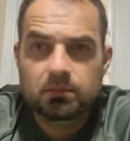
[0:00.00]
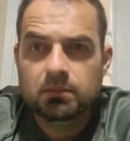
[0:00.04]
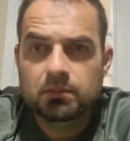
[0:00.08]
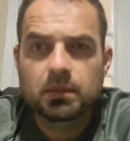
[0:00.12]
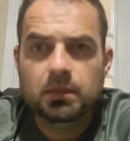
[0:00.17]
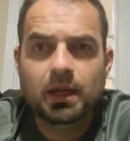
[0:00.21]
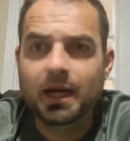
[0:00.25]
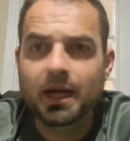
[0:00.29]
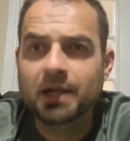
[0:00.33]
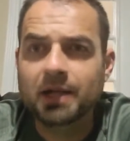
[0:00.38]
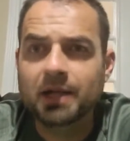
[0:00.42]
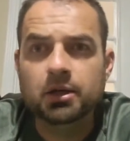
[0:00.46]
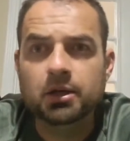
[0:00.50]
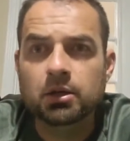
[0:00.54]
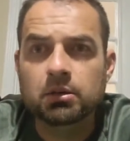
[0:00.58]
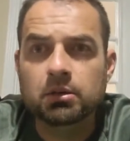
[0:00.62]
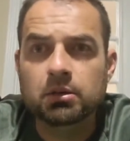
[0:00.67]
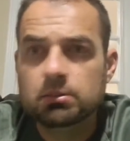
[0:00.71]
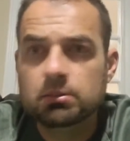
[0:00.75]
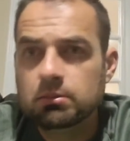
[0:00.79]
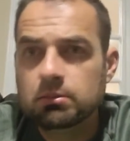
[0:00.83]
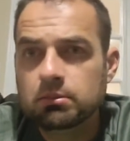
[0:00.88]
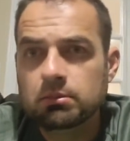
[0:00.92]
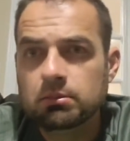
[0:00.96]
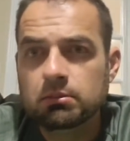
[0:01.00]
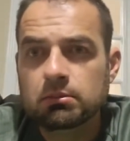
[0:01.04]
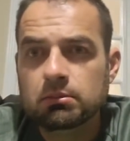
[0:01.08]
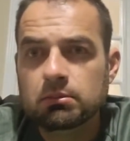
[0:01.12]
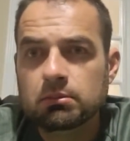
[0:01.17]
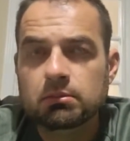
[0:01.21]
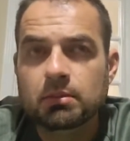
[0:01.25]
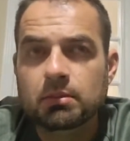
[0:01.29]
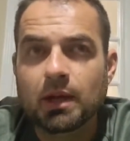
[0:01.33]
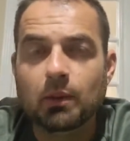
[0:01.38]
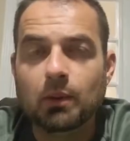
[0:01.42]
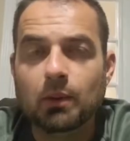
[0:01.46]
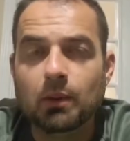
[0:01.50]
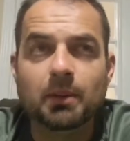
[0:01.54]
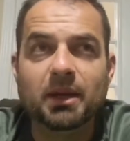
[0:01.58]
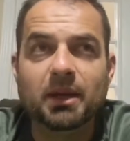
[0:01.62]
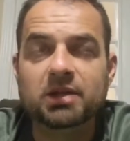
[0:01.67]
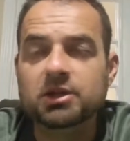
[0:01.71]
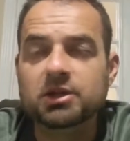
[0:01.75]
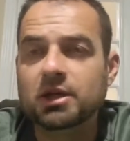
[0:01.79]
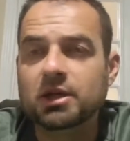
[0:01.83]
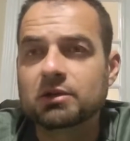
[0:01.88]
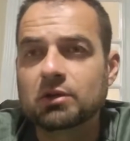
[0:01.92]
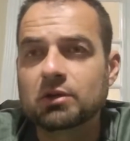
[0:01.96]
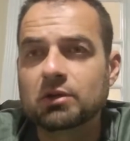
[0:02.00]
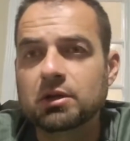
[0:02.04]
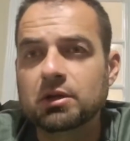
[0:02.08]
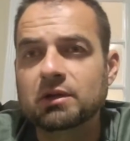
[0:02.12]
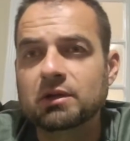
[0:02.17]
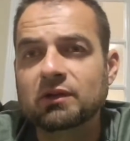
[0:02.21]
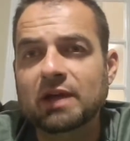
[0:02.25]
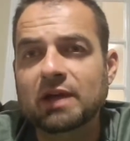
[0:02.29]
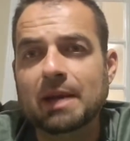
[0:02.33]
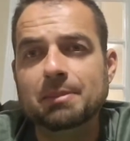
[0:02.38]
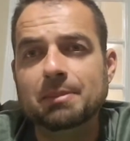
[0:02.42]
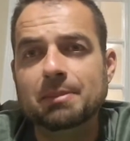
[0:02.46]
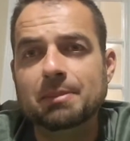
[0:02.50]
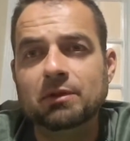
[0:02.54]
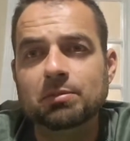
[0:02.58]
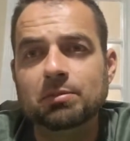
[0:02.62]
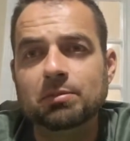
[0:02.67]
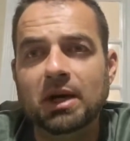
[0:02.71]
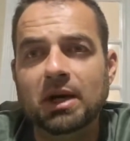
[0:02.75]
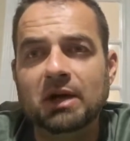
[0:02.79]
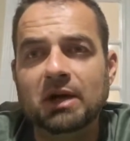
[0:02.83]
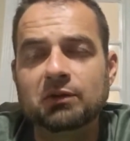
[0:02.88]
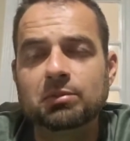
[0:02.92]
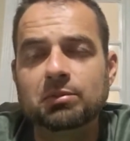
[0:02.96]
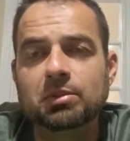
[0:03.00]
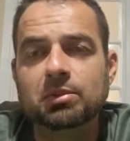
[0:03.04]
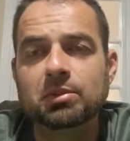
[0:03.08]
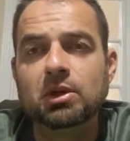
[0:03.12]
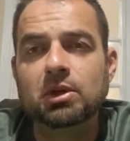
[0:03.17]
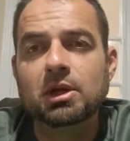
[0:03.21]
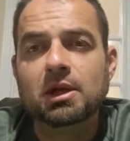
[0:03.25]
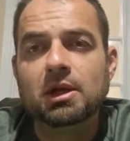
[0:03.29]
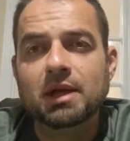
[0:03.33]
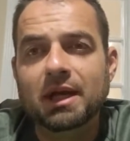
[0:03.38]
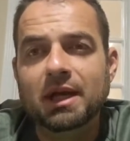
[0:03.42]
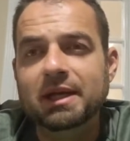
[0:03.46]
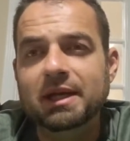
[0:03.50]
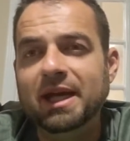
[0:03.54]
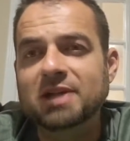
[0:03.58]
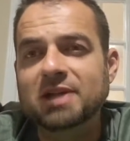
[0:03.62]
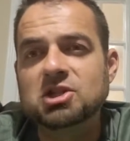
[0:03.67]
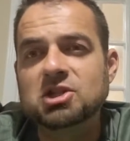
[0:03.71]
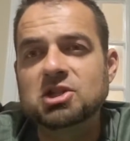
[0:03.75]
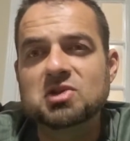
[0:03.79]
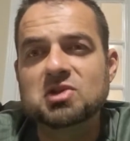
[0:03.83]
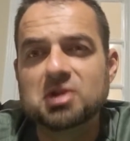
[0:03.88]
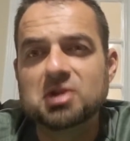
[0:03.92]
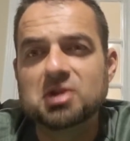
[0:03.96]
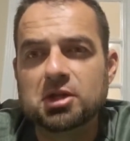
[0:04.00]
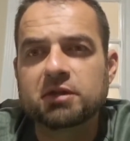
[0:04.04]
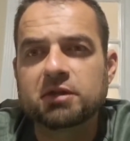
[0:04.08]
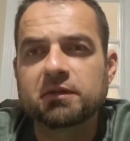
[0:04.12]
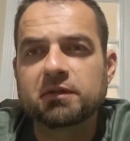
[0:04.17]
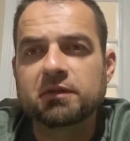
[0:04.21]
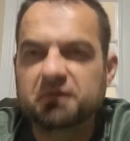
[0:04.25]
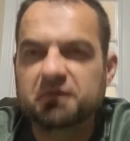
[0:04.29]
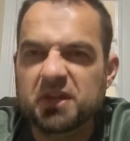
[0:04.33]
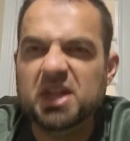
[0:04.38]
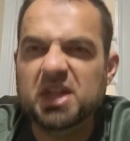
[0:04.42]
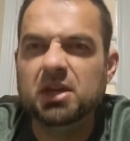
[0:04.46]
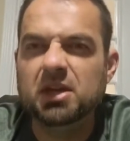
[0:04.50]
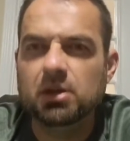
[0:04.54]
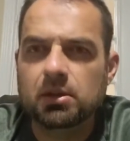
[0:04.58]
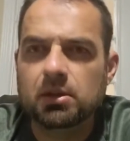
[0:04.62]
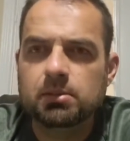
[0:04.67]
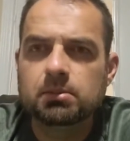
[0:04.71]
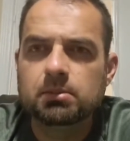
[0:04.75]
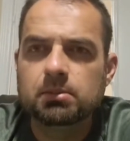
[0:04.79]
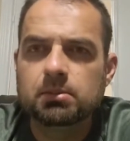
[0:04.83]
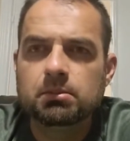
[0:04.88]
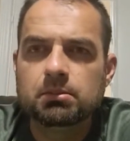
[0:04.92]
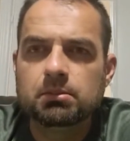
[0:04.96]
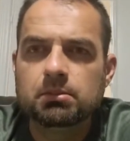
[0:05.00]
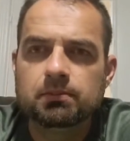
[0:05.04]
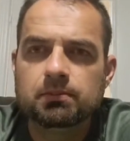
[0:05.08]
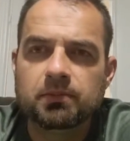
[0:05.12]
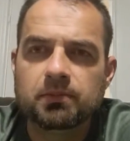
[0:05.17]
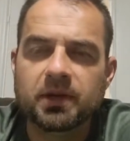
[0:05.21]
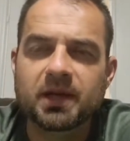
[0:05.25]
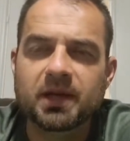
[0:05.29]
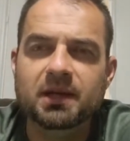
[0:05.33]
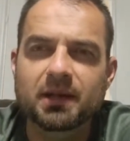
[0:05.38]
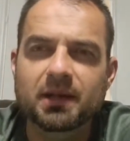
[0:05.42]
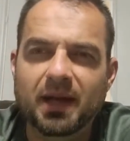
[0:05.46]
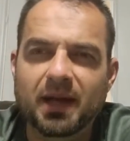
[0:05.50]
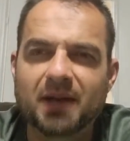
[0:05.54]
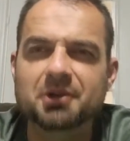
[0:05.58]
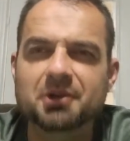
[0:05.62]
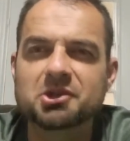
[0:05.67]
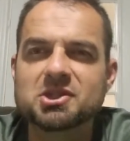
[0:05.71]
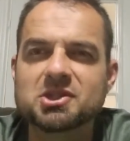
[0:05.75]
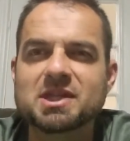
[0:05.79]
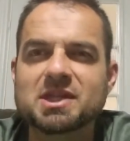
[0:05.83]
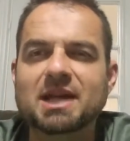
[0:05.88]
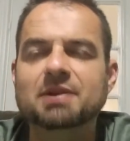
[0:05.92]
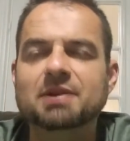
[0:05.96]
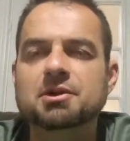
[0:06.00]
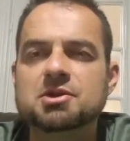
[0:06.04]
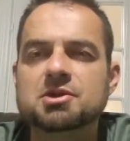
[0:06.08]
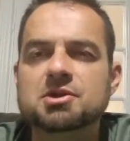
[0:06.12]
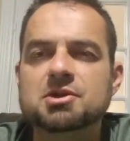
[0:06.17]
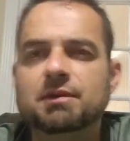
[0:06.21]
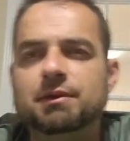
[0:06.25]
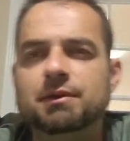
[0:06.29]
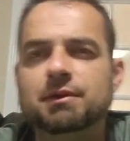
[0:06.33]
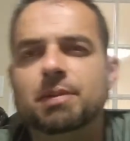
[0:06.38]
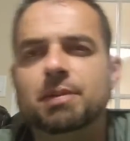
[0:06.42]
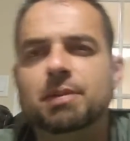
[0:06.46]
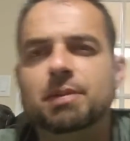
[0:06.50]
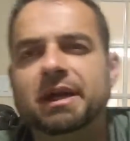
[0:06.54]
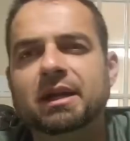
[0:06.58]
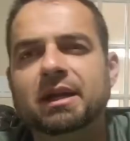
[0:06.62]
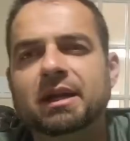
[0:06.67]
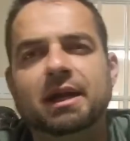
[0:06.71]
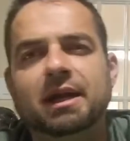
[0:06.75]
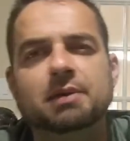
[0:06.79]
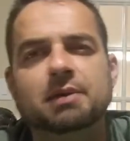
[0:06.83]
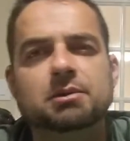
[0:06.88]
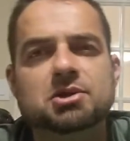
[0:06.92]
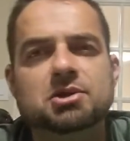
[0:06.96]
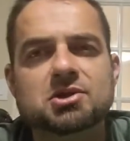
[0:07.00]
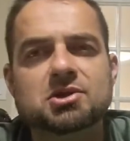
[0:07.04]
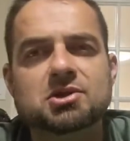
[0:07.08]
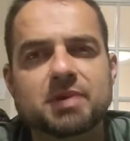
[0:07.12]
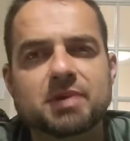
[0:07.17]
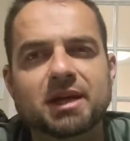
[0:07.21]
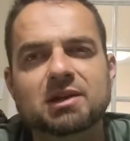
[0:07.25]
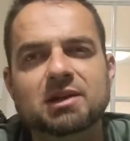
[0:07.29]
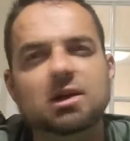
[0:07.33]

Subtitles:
I don't. I want my dog to look as happy as possible, and not just look, feel, right? I understand there's different body languages, right?